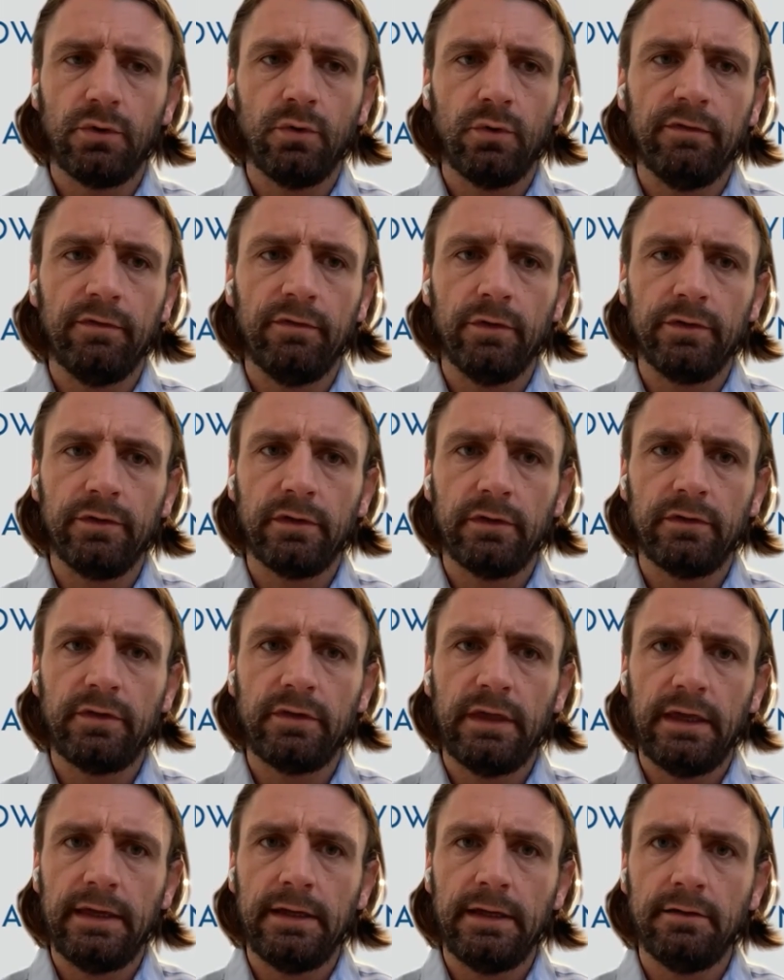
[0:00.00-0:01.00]
or we've also
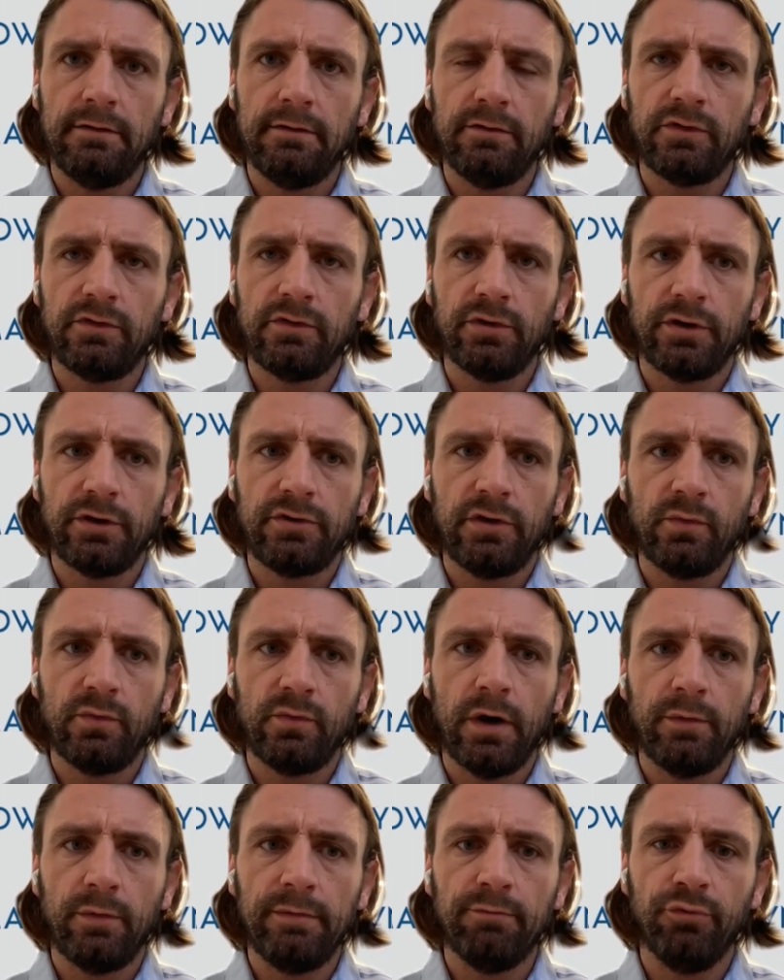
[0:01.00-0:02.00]
seen structures
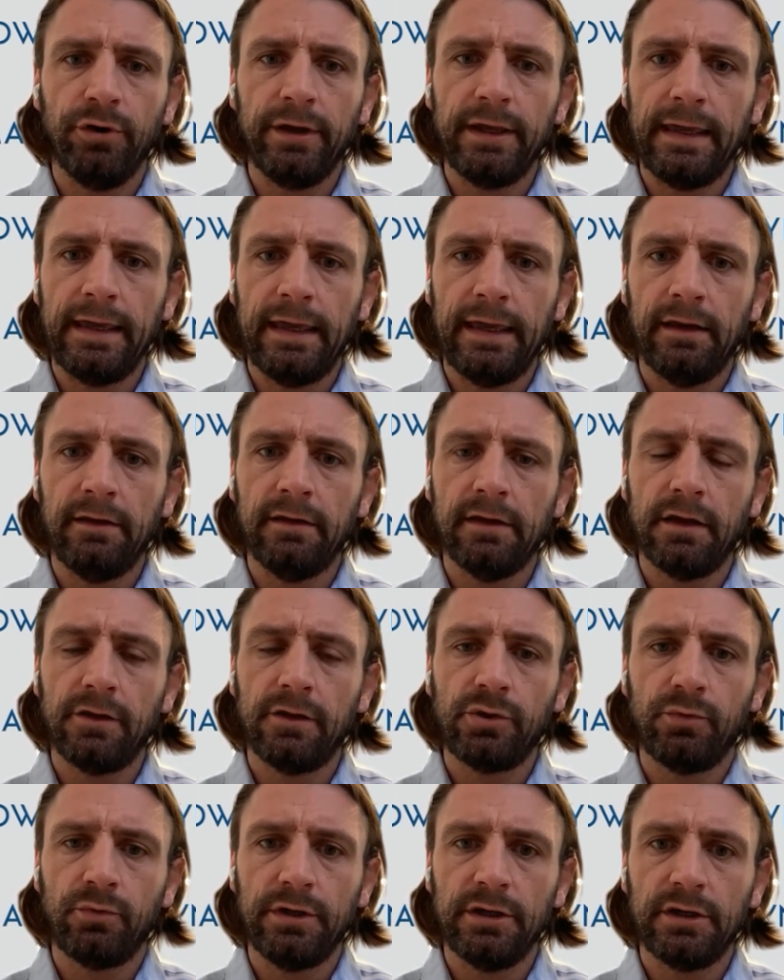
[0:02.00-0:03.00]
where we bring in a
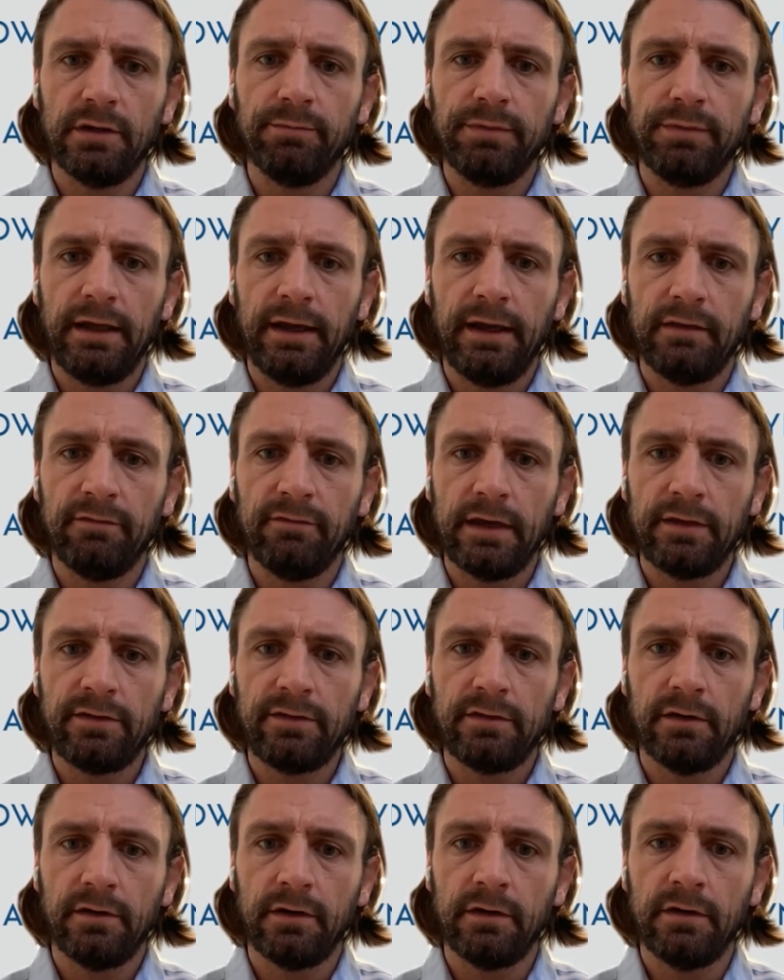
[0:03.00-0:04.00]
Sharia compliant
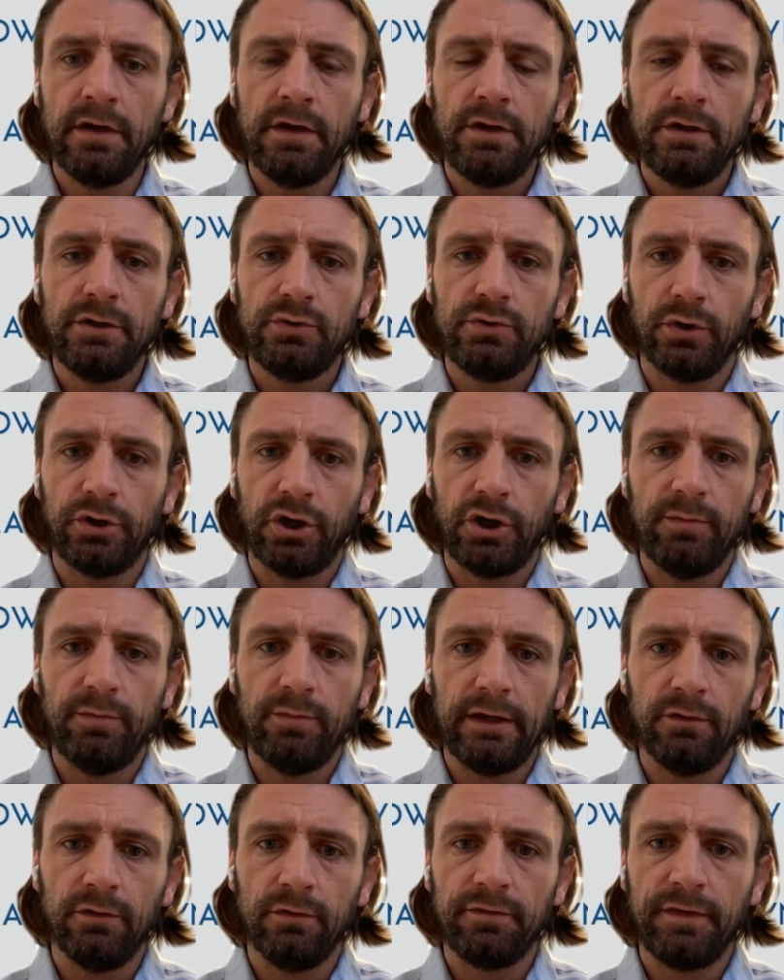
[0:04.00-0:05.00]
investor to a
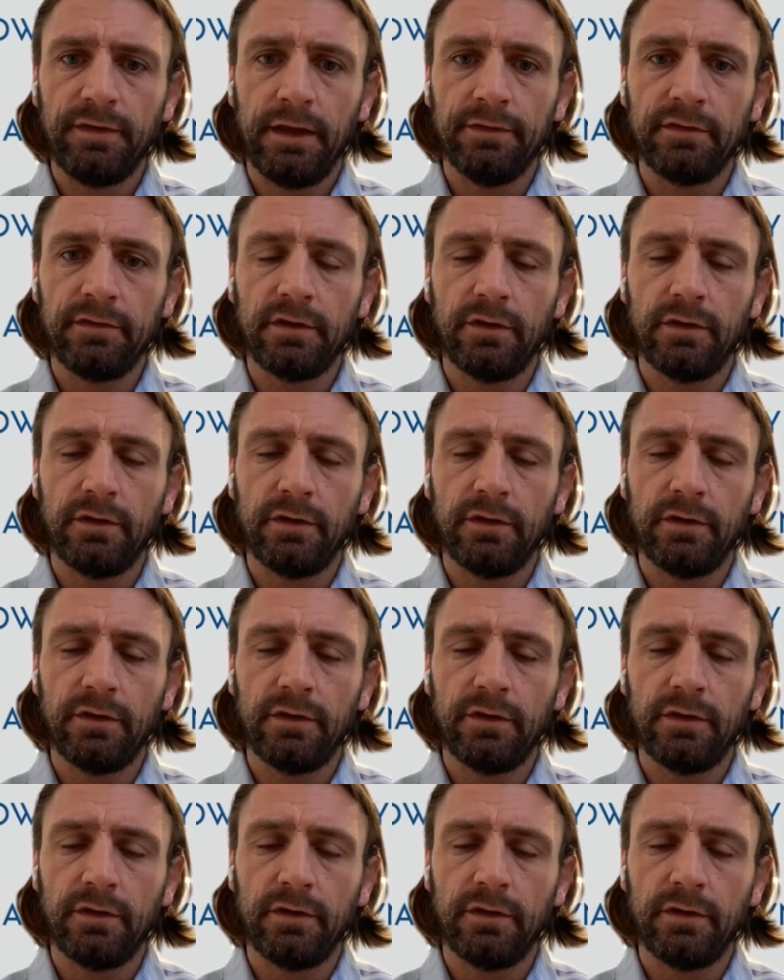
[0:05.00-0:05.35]
commingled fund.